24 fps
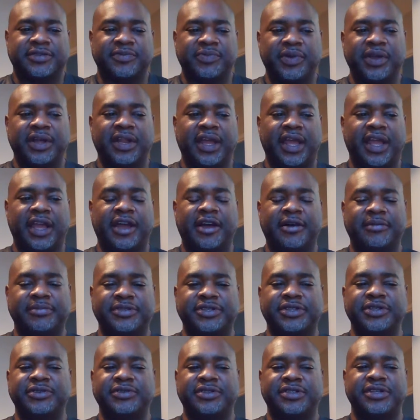really
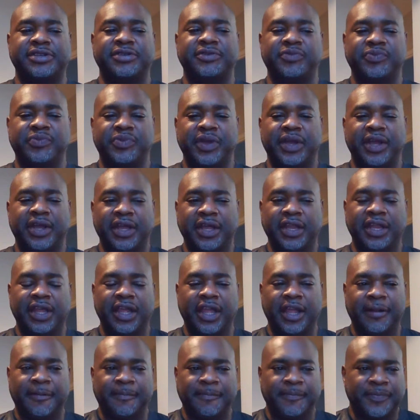helps you to
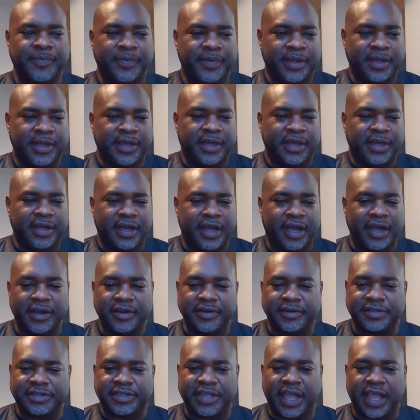really
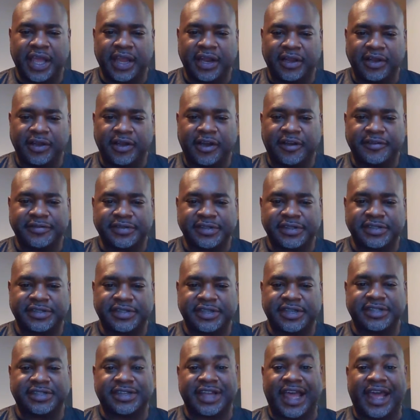understand the law of
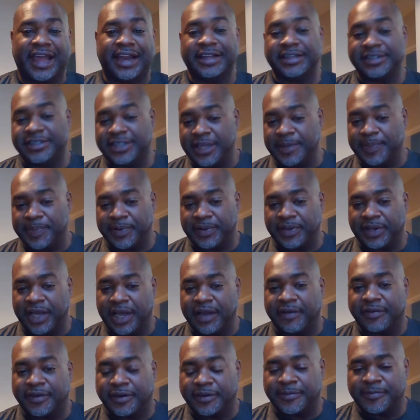success at a deeper
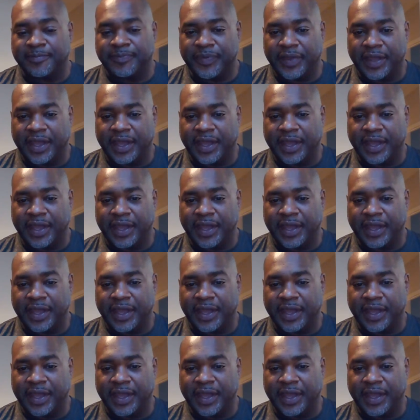level.